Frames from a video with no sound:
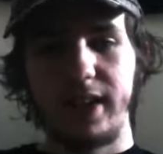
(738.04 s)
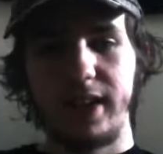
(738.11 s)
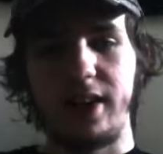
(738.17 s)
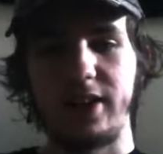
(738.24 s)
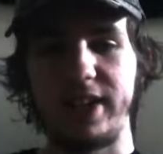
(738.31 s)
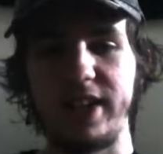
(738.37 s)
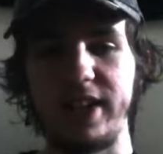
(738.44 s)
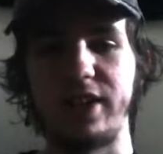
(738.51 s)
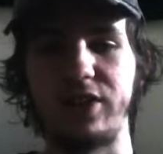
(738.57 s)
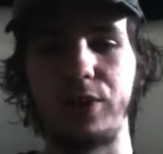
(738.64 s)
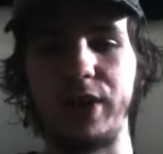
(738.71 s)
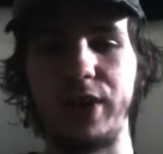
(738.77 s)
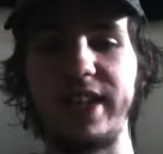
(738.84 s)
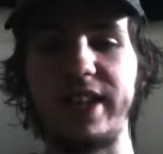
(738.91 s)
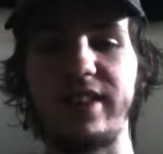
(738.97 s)
on the
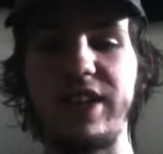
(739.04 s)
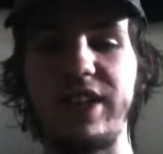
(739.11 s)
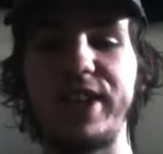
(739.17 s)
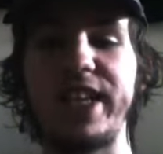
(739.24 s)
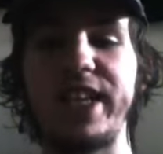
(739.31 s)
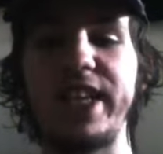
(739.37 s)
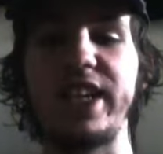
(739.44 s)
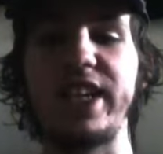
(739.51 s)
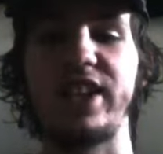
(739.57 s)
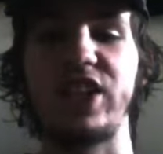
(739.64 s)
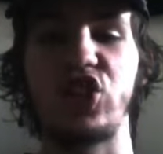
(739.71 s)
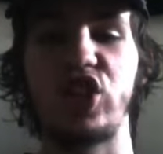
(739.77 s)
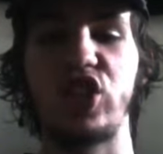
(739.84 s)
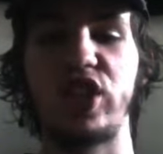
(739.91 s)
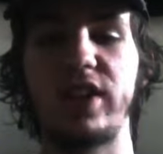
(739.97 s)
unrated DVD
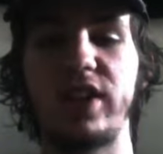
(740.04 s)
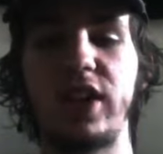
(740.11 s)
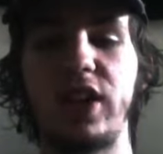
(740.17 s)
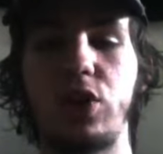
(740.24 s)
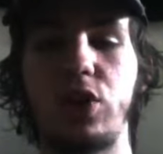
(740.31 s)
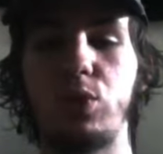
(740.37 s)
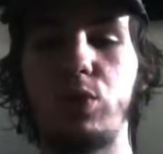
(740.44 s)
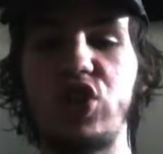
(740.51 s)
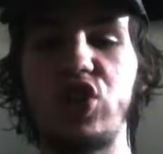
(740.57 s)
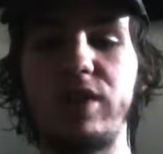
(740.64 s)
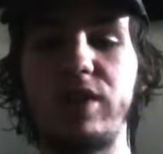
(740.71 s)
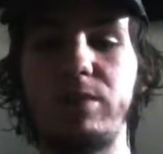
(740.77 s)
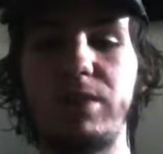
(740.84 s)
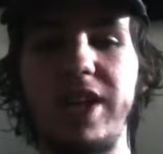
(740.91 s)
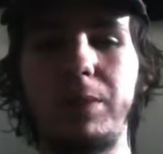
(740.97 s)
edition, which you
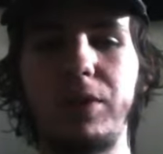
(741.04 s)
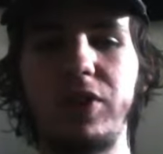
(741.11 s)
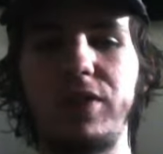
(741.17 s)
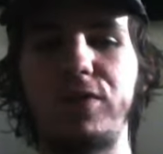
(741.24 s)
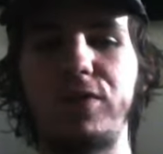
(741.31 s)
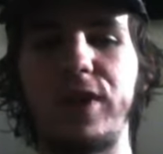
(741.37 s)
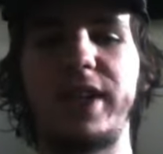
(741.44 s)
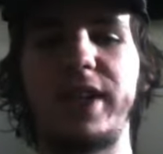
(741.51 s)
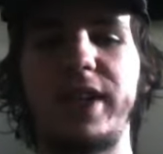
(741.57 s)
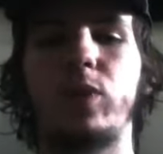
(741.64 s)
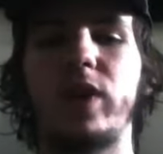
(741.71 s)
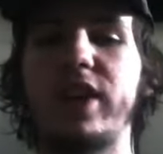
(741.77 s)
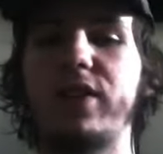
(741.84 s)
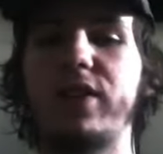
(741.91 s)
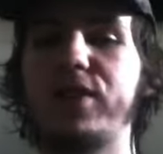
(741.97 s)
can be able to find in
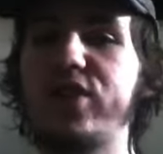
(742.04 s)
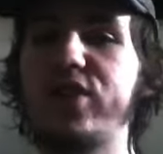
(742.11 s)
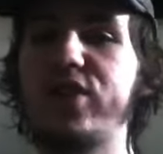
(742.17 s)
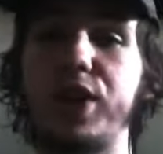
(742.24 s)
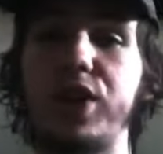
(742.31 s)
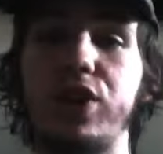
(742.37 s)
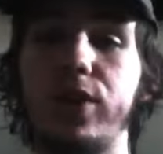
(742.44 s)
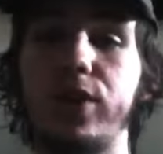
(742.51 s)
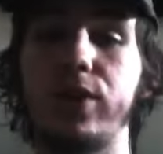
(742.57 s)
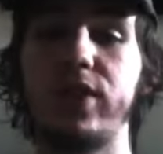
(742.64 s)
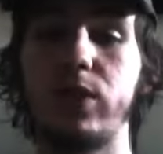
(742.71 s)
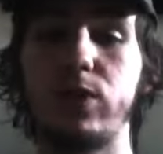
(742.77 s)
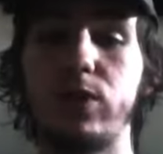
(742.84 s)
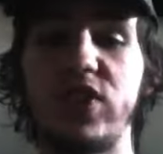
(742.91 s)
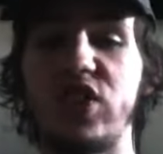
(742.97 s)
whatever store you go
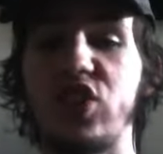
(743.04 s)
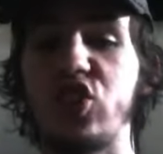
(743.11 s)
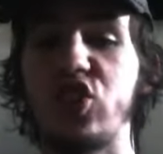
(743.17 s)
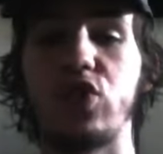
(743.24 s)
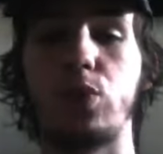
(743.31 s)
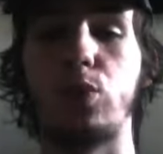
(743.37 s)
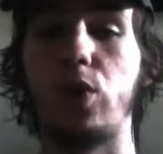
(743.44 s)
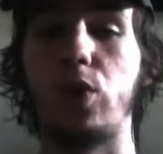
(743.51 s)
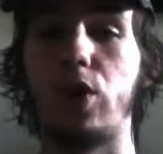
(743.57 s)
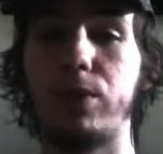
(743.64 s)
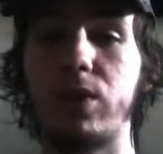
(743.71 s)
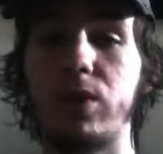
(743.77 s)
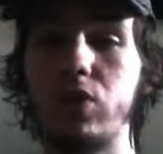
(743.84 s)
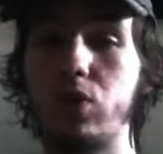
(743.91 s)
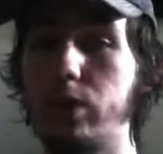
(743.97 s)
to, such as a
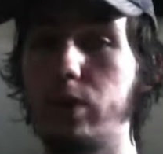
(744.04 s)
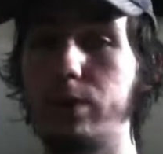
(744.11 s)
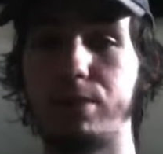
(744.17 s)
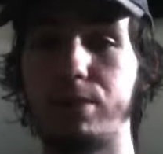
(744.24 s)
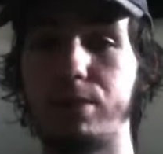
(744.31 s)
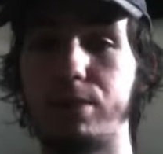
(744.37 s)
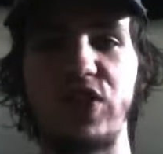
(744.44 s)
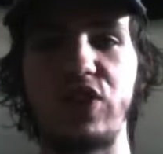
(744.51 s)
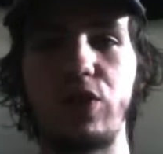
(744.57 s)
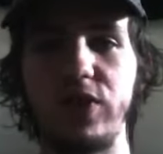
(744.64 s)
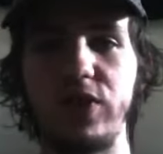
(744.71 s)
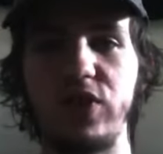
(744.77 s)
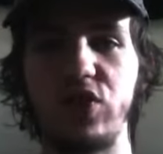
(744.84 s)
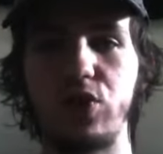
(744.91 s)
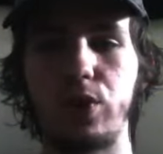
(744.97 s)
Walmart or a Barnes & Noble
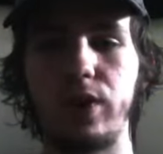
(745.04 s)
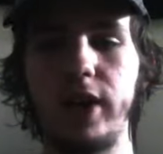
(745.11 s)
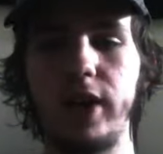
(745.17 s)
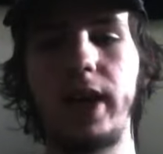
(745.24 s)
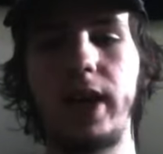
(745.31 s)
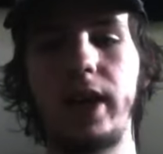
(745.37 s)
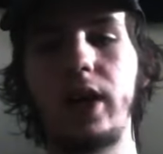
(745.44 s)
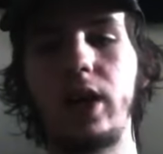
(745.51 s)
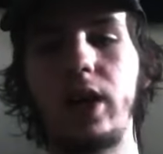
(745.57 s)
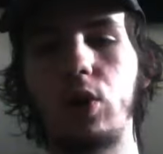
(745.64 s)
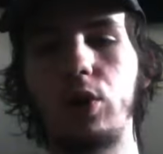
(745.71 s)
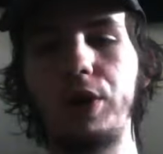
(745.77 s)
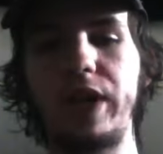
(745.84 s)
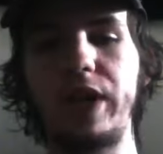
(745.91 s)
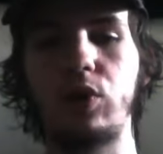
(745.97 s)
store,
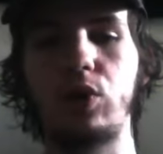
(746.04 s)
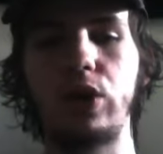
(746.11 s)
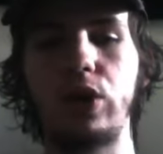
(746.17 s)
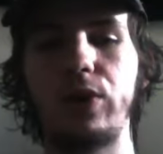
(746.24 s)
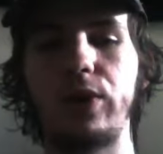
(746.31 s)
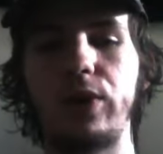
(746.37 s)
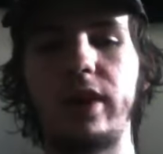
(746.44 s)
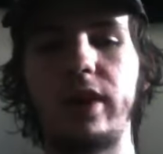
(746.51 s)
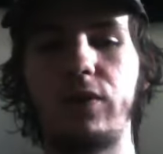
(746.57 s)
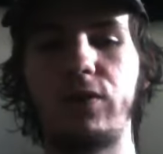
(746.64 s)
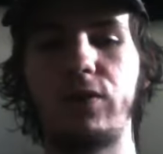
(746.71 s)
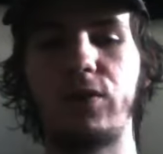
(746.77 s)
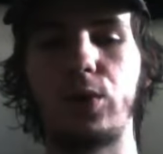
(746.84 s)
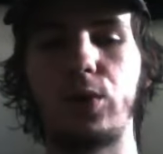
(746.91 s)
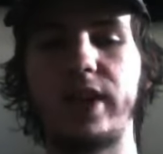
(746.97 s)
or you can order it
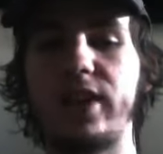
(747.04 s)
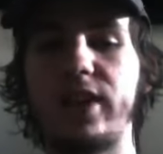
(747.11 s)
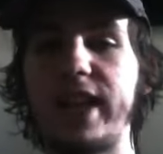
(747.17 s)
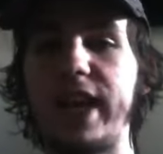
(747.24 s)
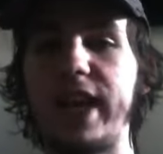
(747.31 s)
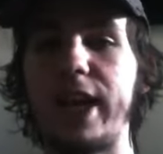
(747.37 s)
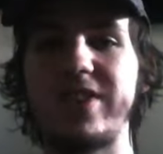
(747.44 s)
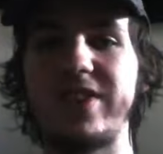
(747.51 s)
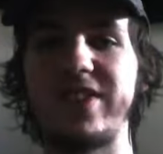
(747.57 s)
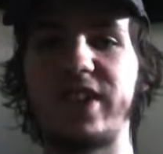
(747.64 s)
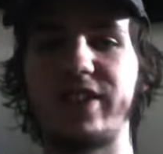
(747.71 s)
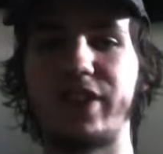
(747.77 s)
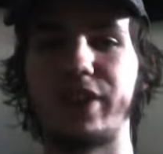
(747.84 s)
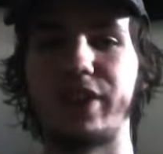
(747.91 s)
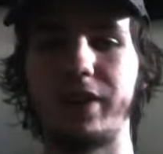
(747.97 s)
for it on
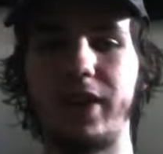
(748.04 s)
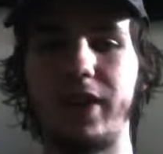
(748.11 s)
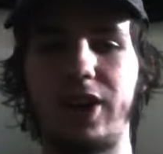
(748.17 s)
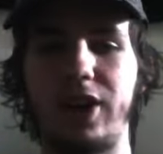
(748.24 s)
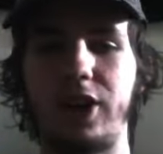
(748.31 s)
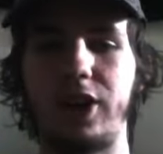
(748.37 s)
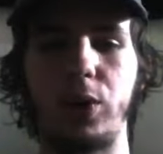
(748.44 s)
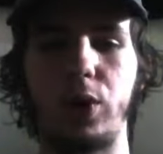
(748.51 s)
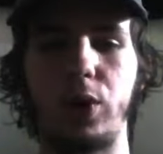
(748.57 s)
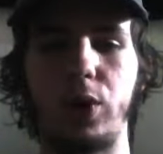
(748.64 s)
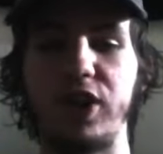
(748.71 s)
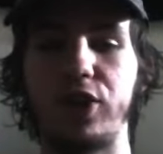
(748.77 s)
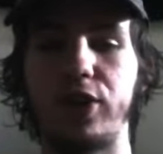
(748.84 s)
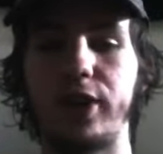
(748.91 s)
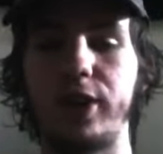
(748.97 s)
Amazon.com on
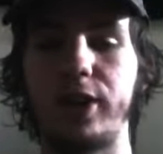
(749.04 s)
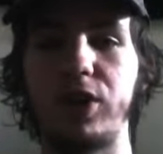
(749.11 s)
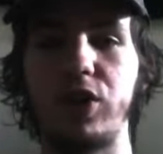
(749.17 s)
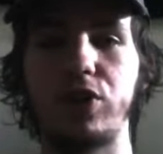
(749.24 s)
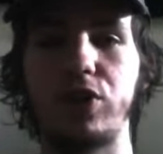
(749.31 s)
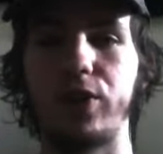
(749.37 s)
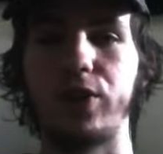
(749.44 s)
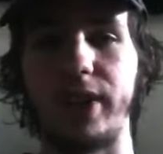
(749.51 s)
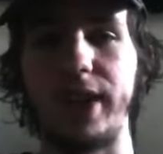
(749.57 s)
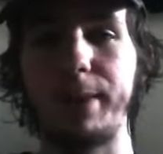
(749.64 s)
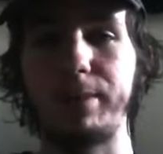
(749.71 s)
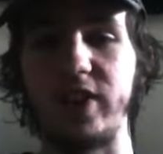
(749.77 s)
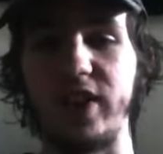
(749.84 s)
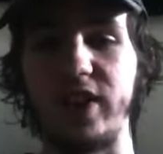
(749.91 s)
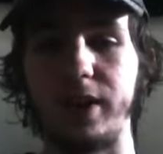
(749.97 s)
your computer or
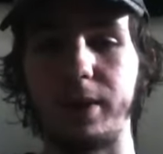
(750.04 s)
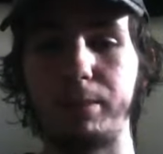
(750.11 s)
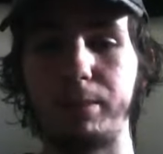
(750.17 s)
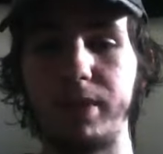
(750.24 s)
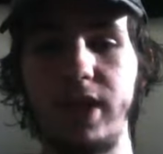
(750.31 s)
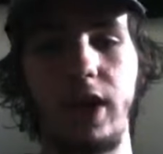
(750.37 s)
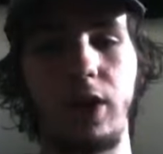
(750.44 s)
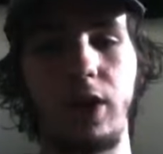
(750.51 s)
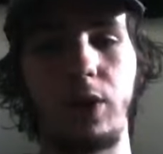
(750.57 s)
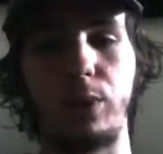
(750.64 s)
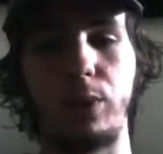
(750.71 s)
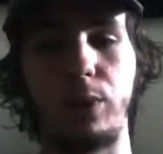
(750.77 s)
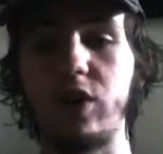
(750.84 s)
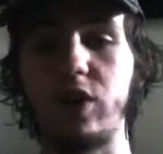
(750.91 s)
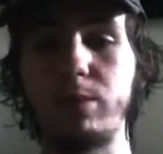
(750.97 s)
laptop with
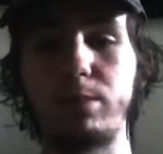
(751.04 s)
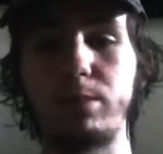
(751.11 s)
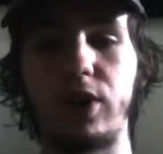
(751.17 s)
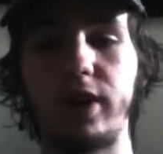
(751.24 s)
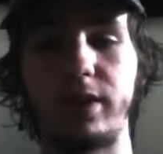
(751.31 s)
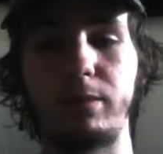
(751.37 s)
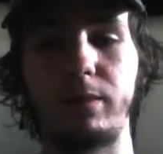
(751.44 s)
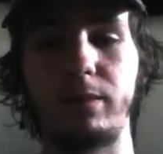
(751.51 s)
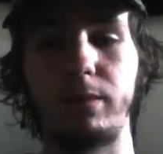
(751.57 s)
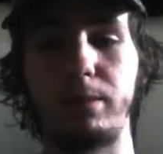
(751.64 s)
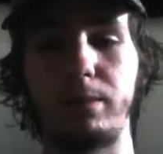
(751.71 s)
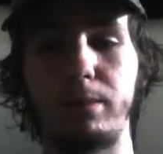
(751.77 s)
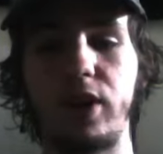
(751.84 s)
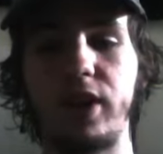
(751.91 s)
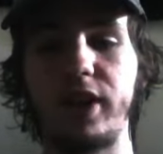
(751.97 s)
a good bargain,
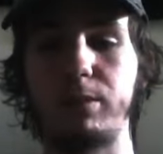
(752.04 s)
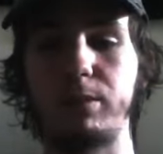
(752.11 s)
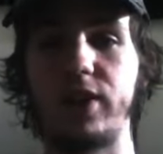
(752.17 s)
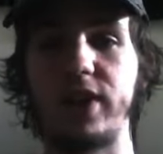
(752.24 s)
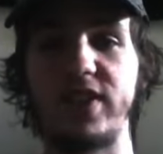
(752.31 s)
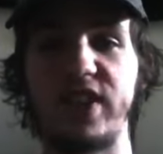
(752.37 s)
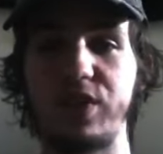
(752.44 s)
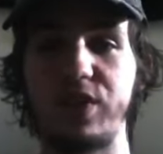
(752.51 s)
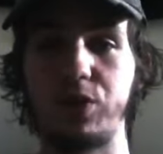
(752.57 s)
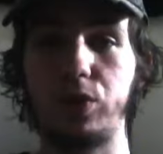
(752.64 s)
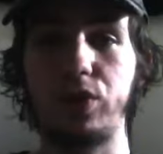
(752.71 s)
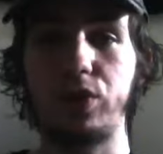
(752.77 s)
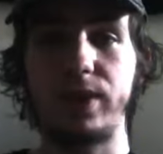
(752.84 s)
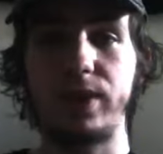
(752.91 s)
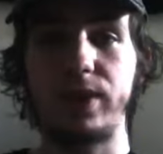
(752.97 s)
bargain price that's
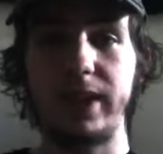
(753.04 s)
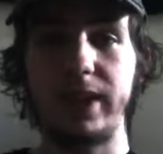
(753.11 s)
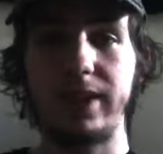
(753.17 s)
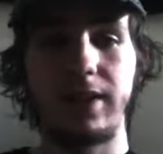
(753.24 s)
worth it.